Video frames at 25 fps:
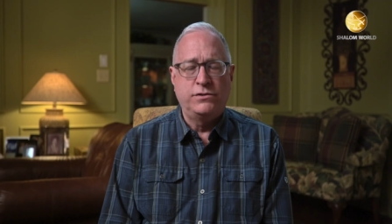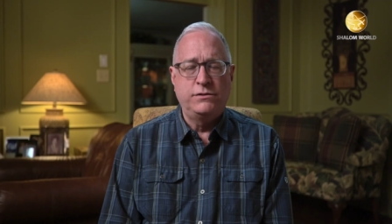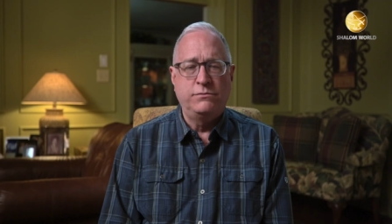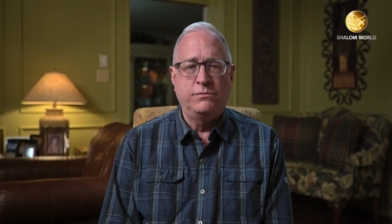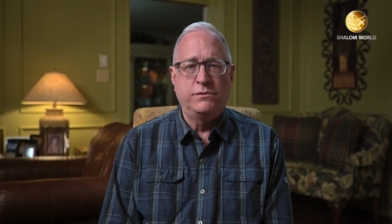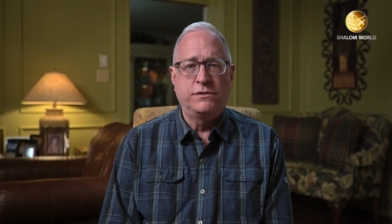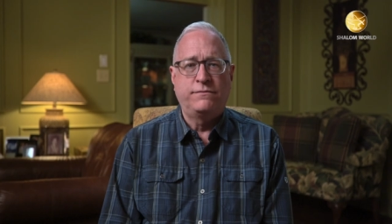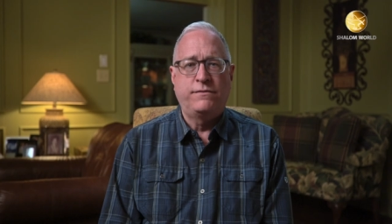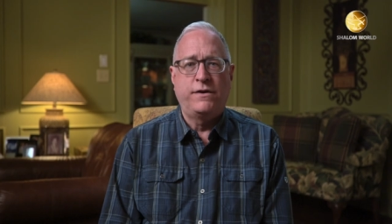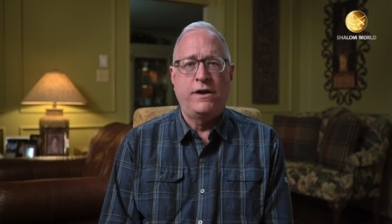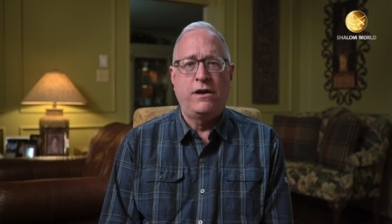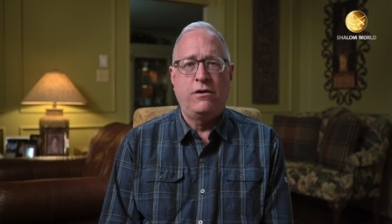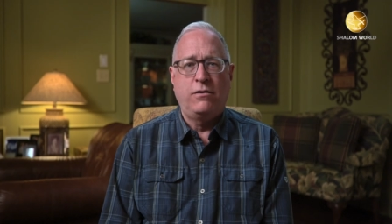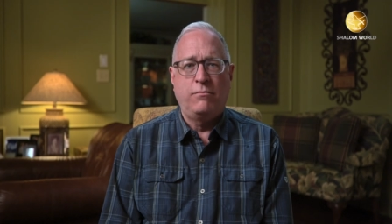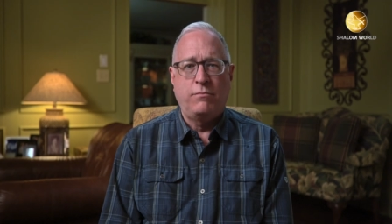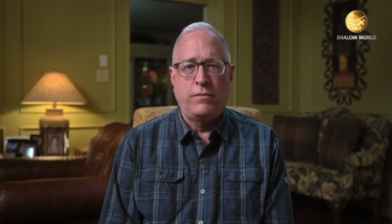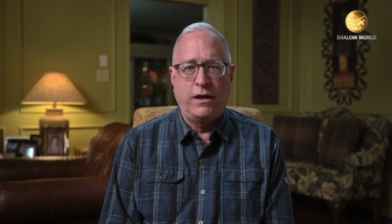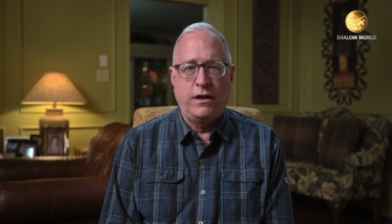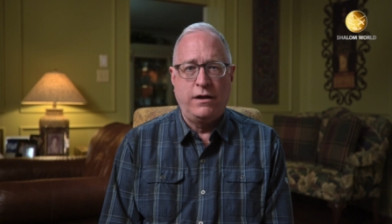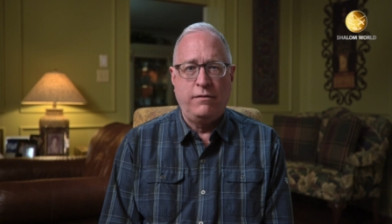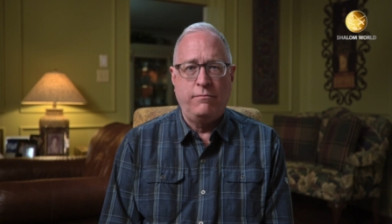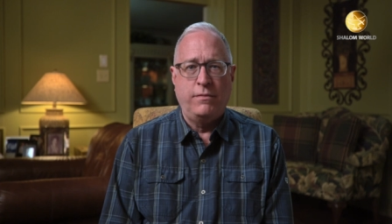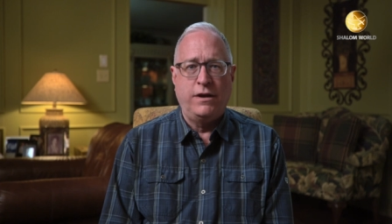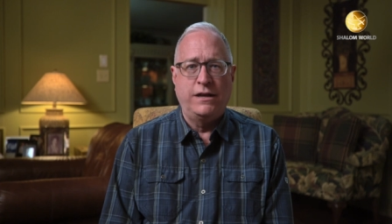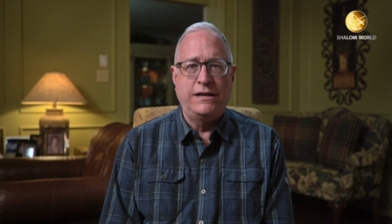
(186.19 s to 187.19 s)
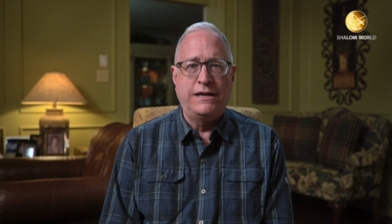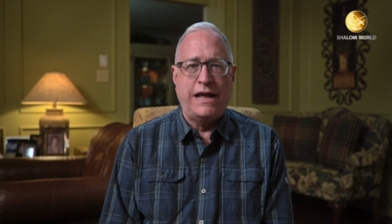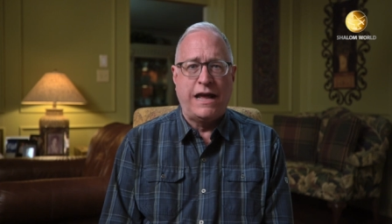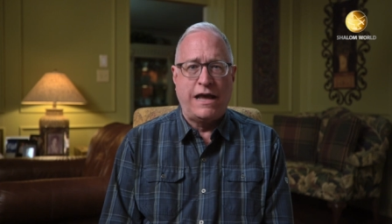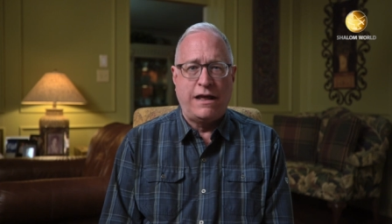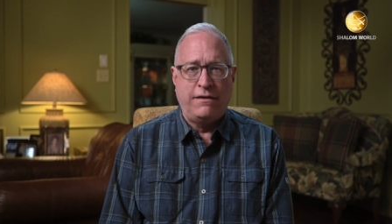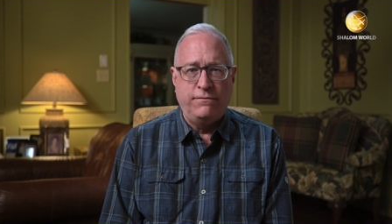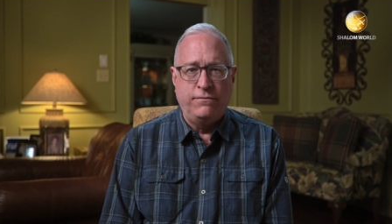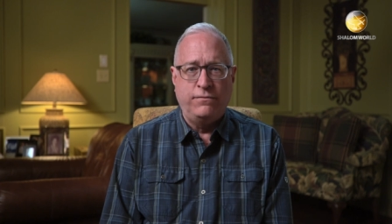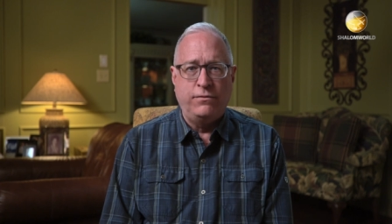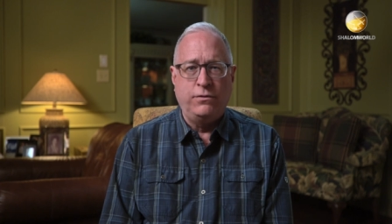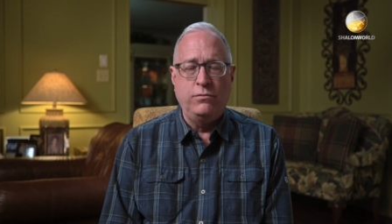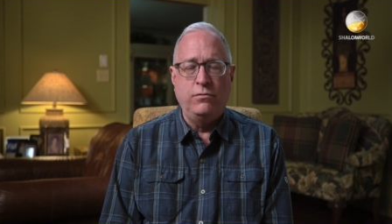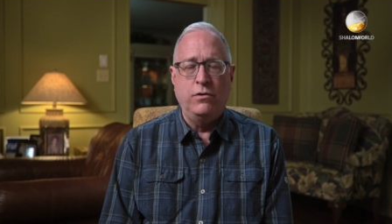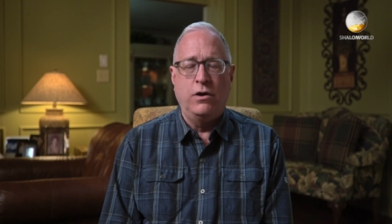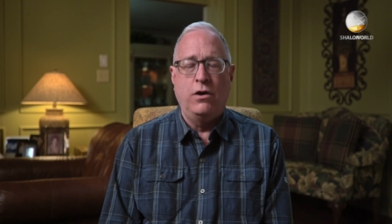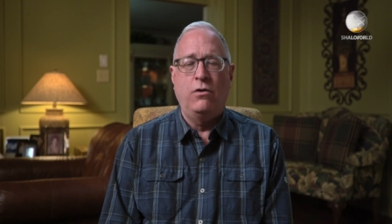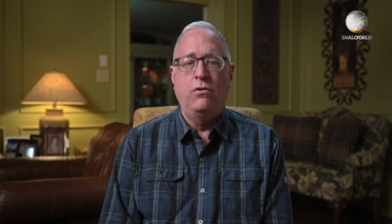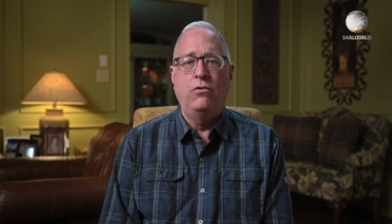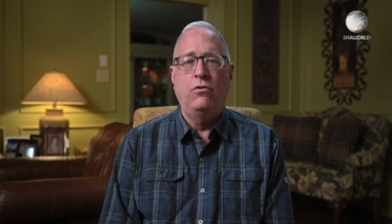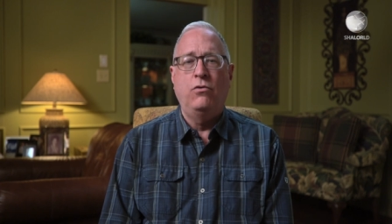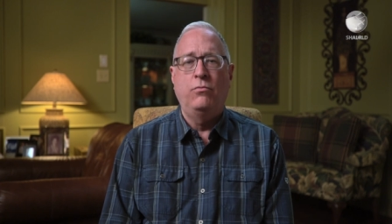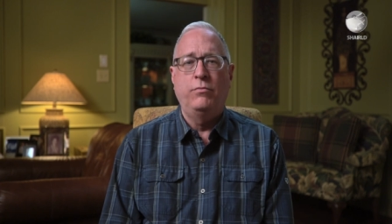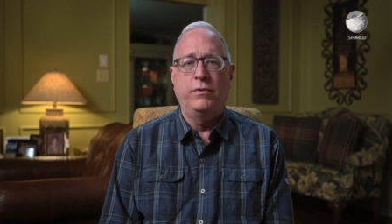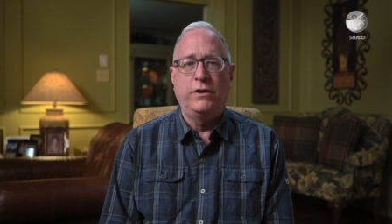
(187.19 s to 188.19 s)
she was found, my, my dad flew
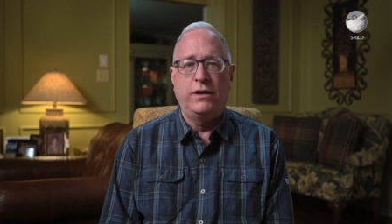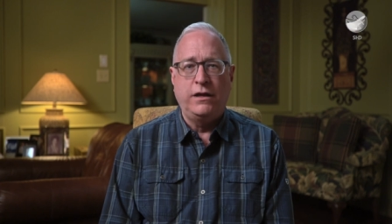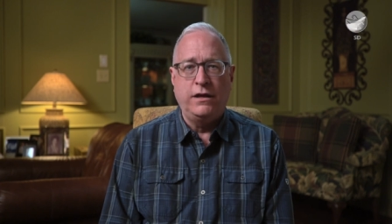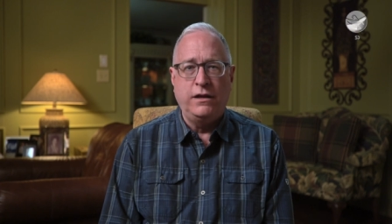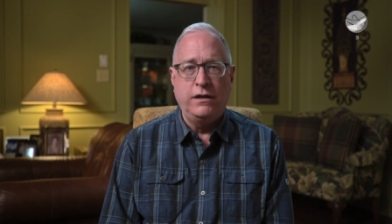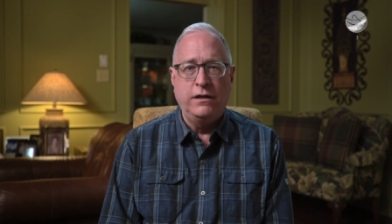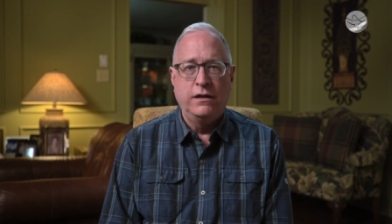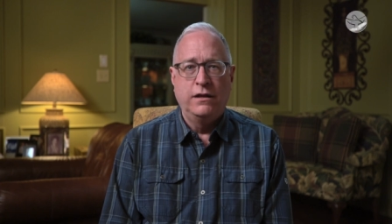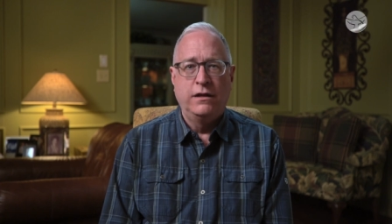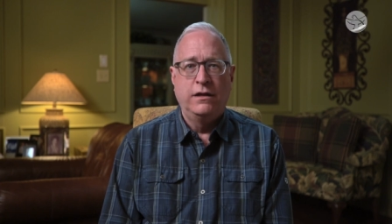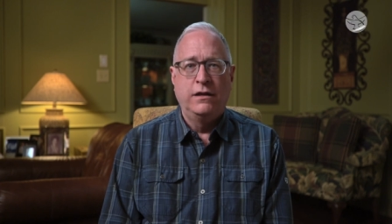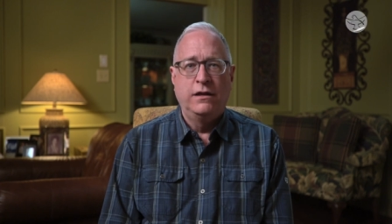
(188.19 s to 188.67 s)
home and he